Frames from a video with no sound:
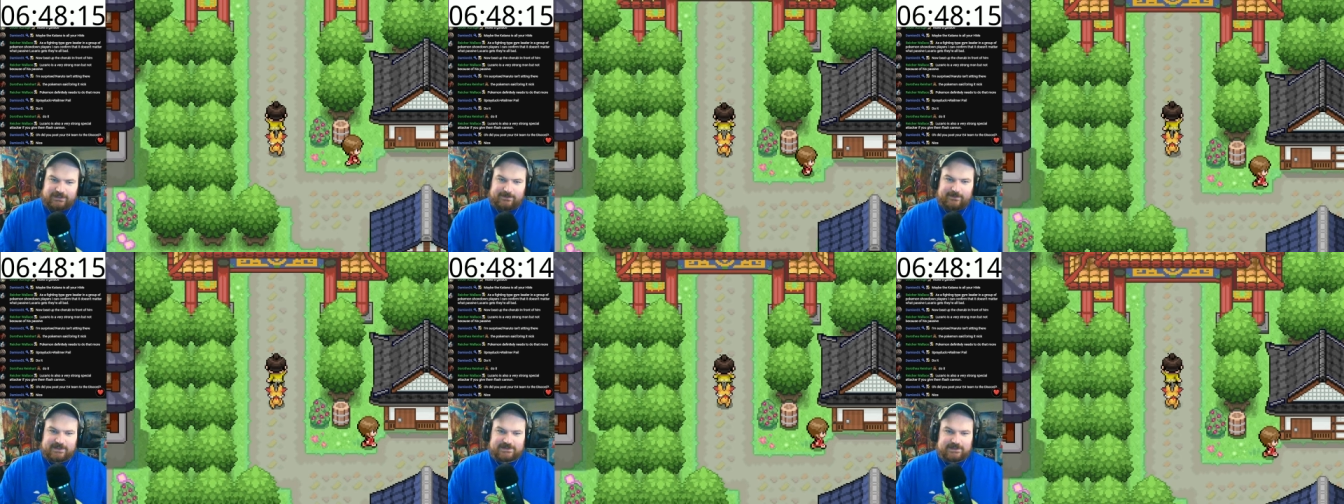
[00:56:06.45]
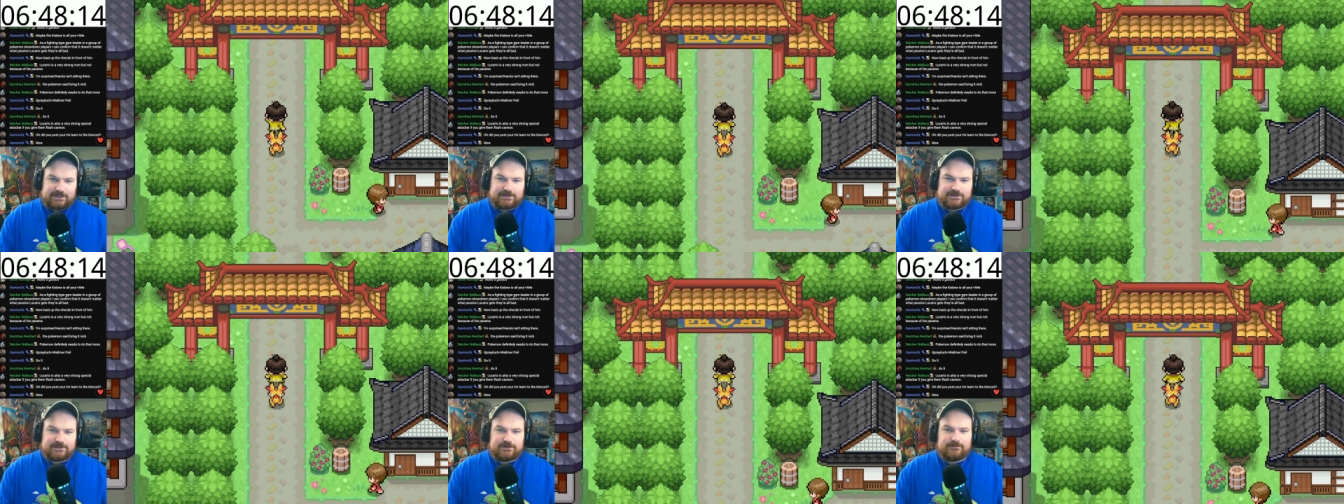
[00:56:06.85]
That makes
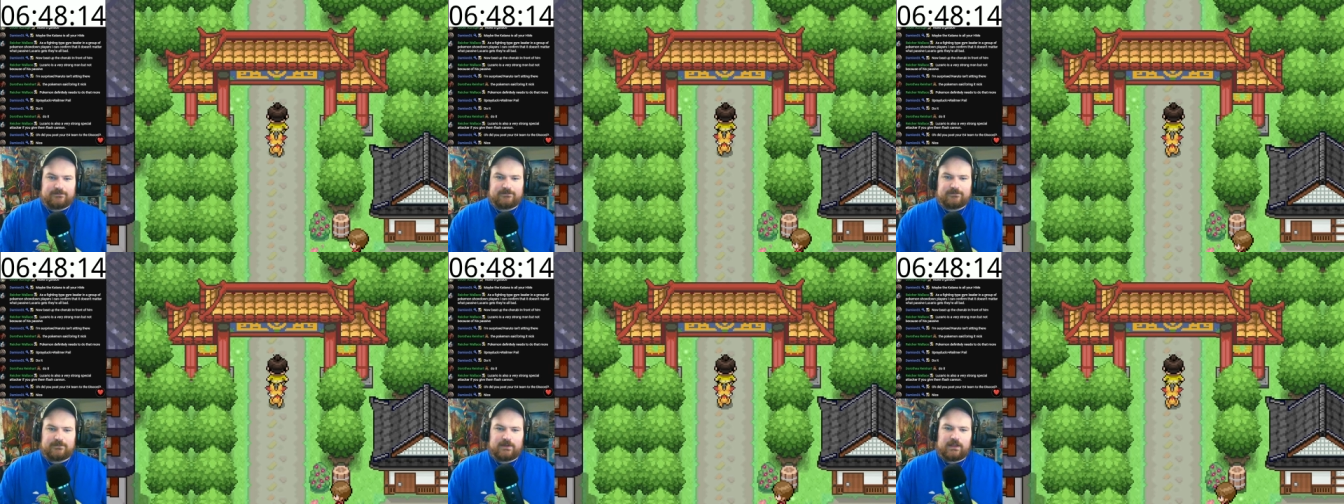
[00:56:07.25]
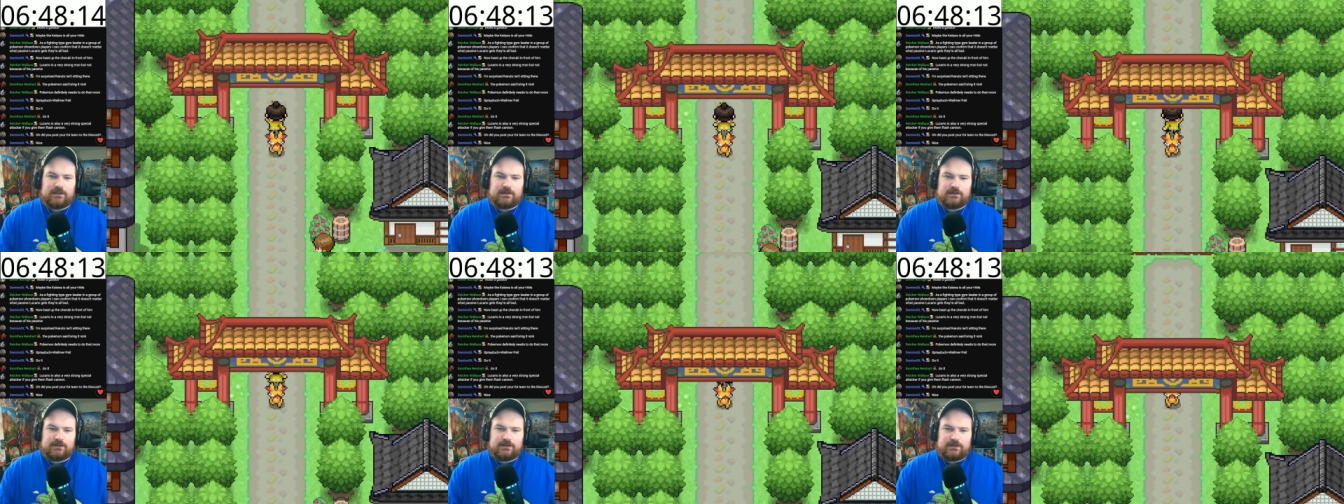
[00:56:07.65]
sense.
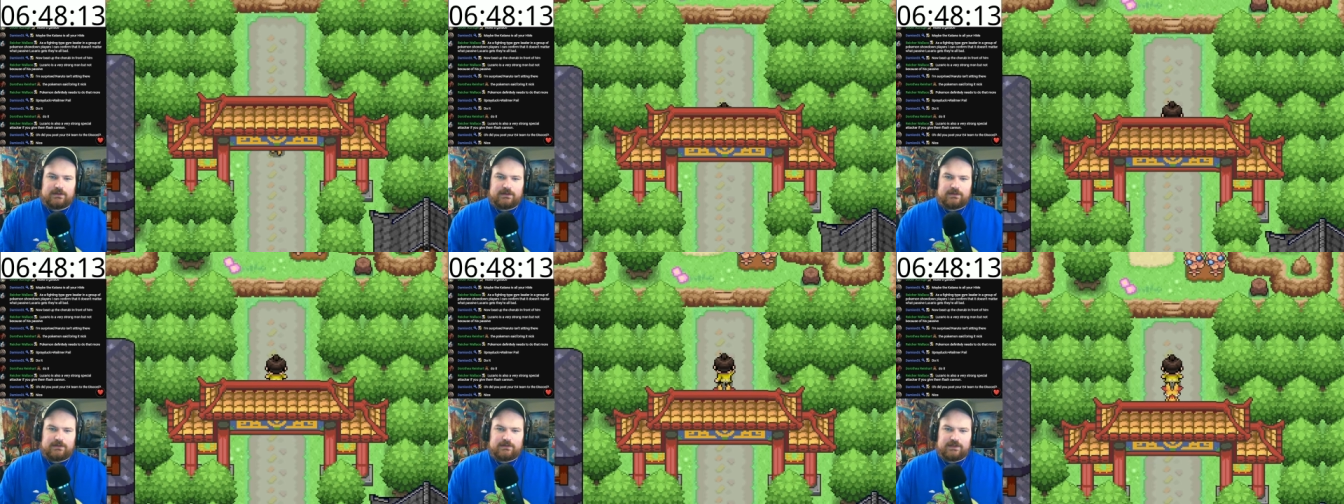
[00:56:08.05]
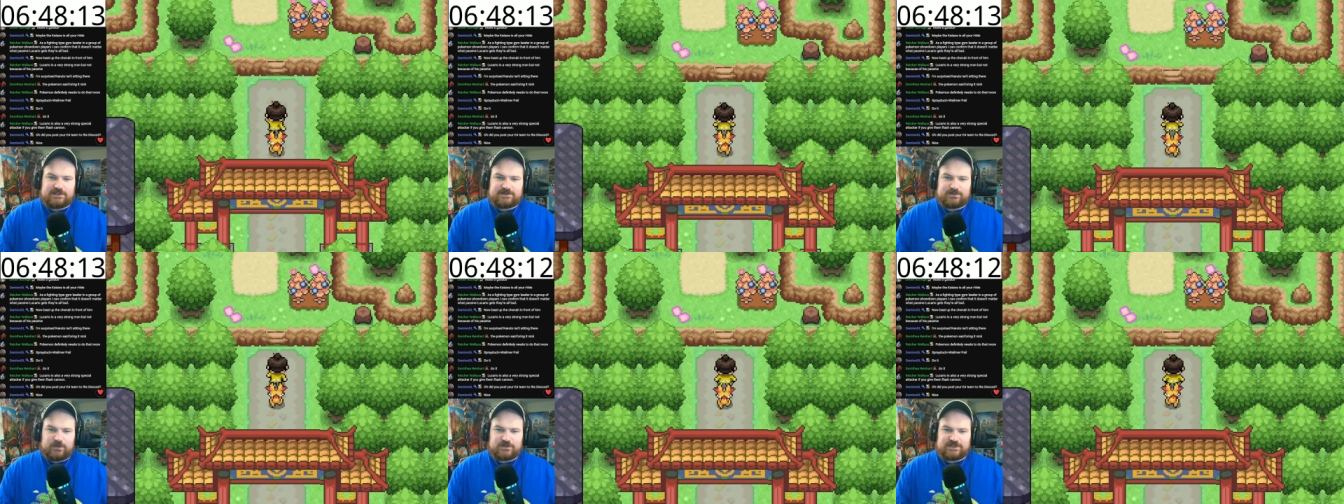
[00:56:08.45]
I
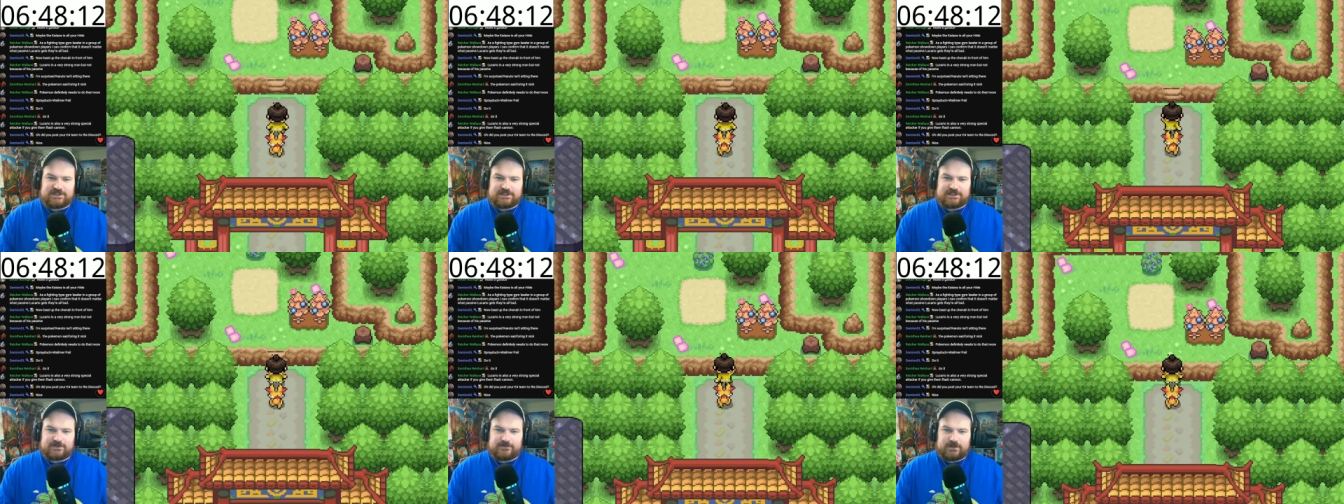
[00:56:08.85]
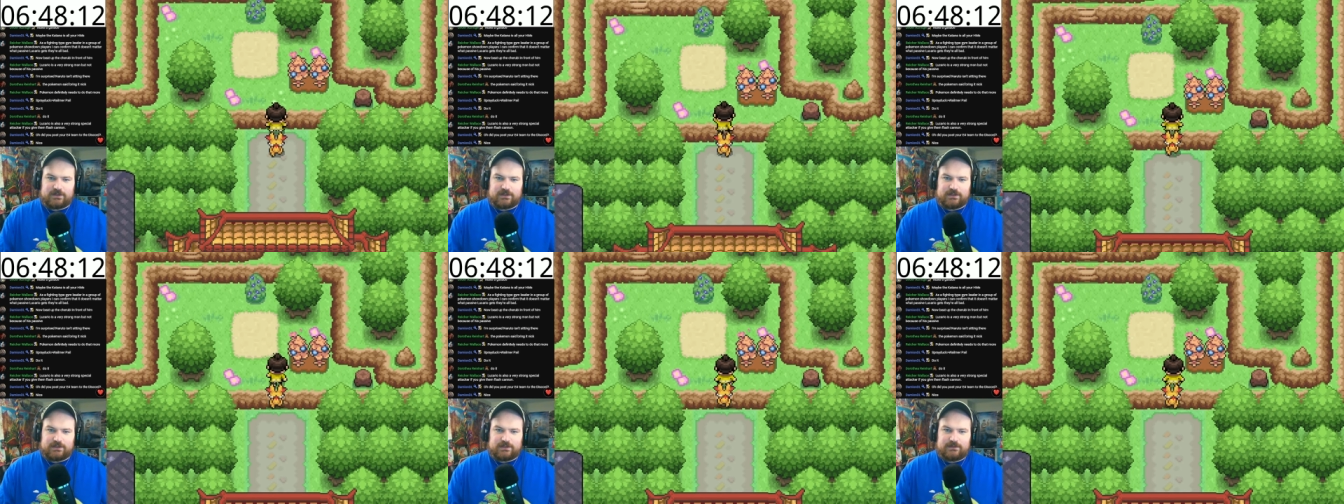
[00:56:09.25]
suppose this is
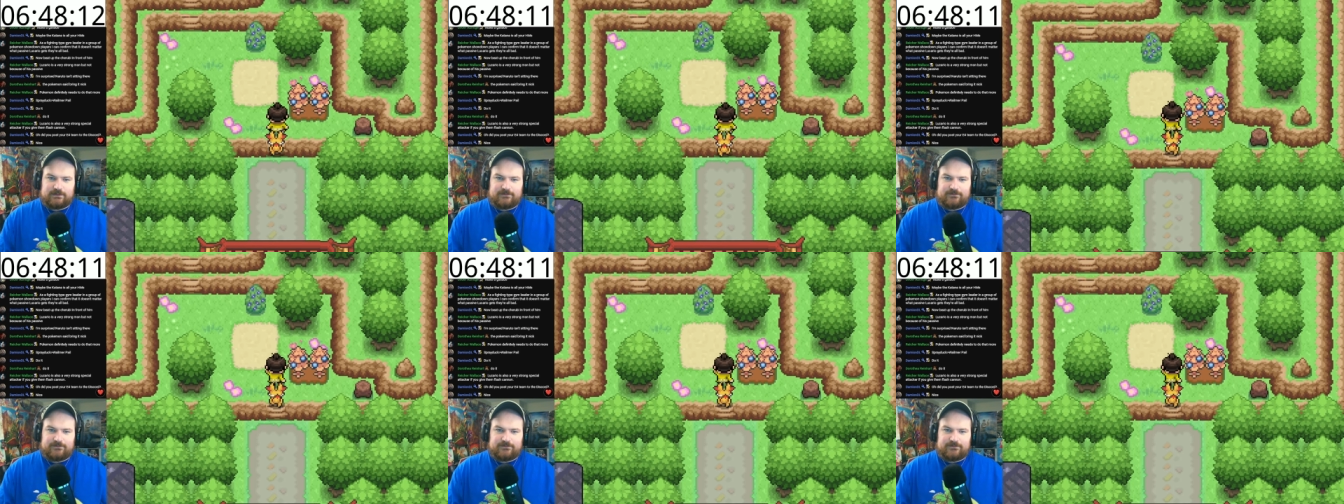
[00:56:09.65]
for.